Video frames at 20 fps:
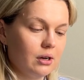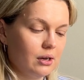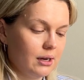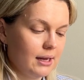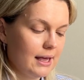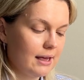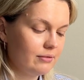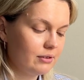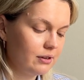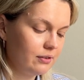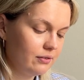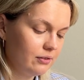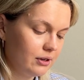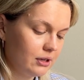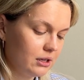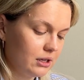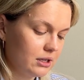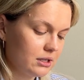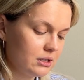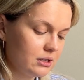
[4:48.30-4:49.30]

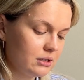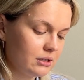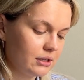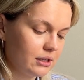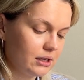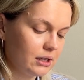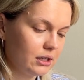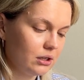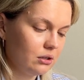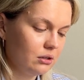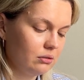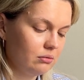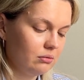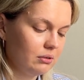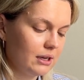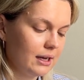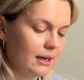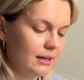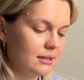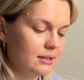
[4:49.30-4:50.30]
Everything is really
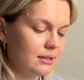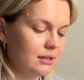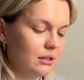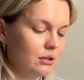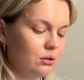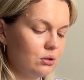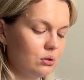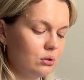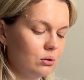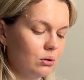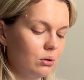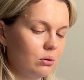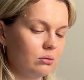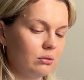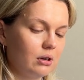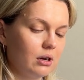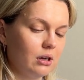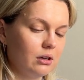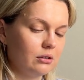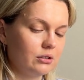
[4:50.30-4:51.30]
nicely toned
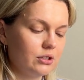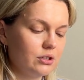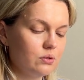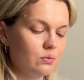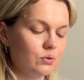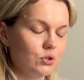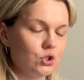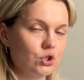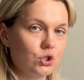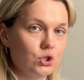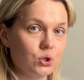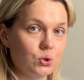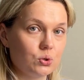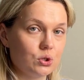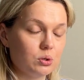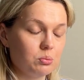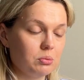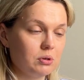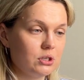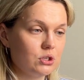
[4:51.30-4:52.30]
colors, which
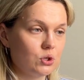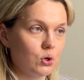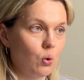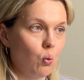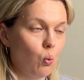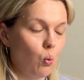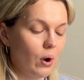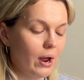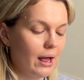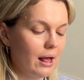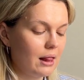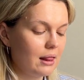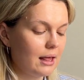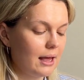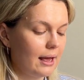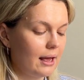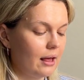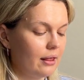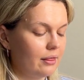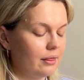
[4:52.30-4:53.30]
suits me so well.
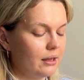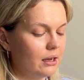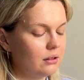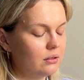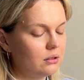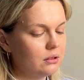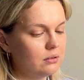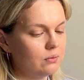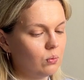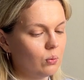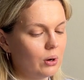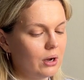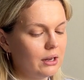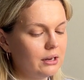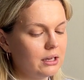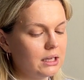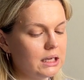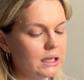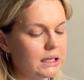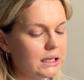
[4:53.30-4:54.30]
And that
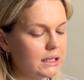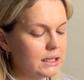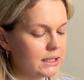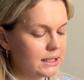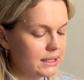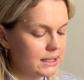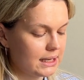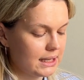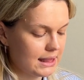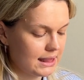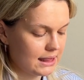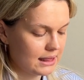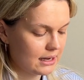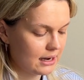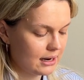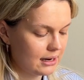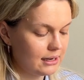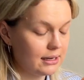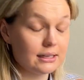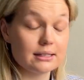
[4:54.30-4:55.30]
one is
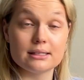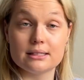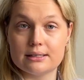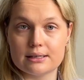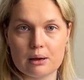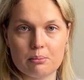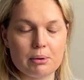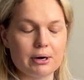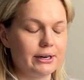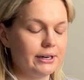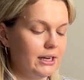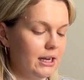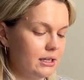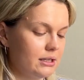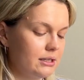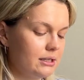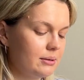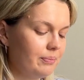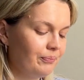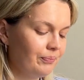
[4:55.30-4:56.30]
Italian Summer,
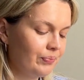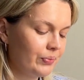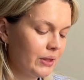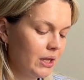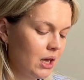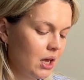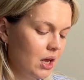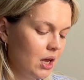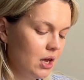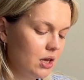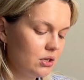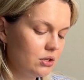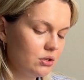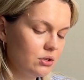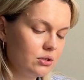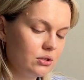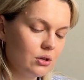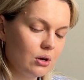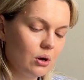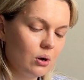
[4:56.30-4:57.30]
yes.
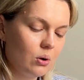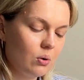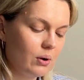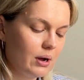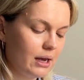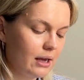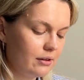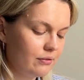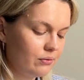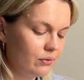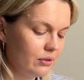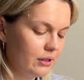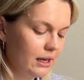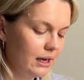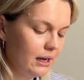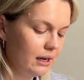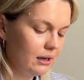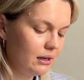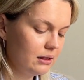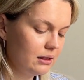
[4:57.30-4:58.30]
So, and for
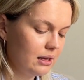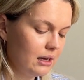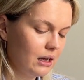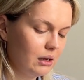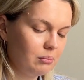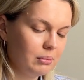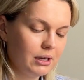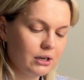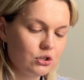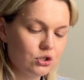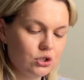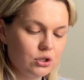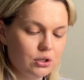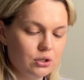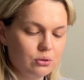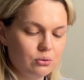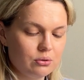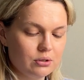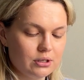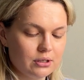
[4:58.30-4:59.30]
that I'm actually
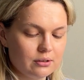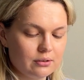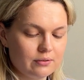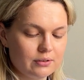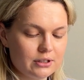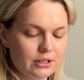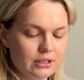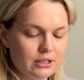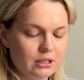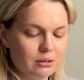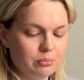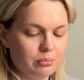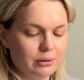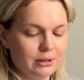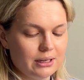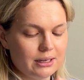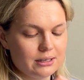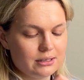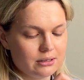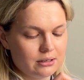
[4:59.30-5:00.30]
using very simple
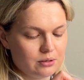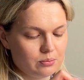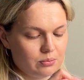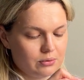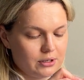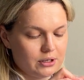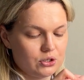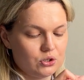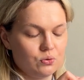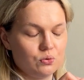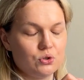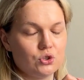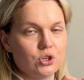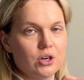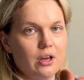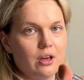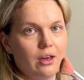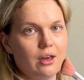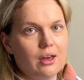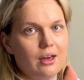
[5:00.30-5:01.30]
essence brush, which
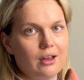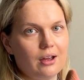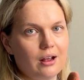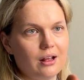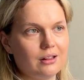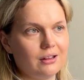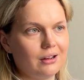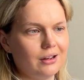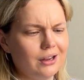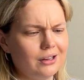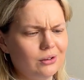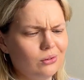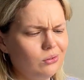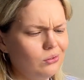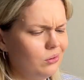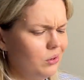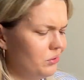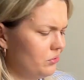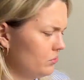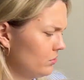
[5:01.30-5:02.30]
I had, I don't
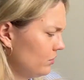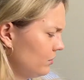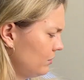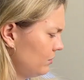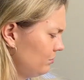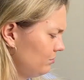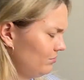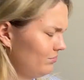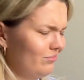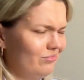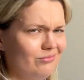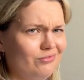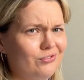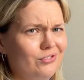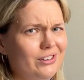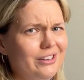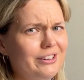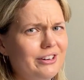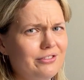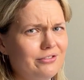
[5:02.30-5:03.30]
know, for
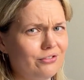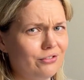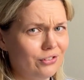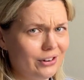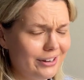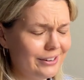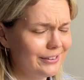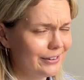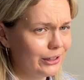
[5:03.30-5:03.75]
very